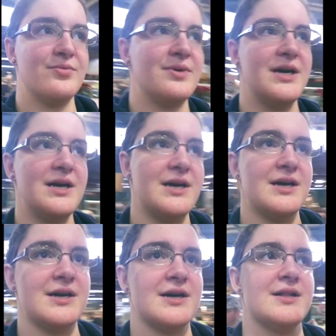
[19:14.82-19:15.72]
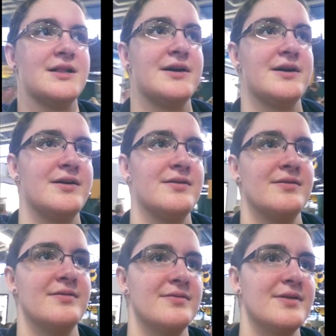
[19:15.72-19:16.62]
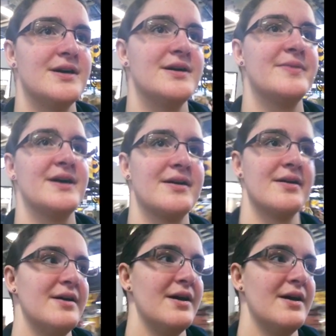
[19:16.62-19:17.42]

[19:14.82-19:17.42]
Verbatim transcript: Really, really big.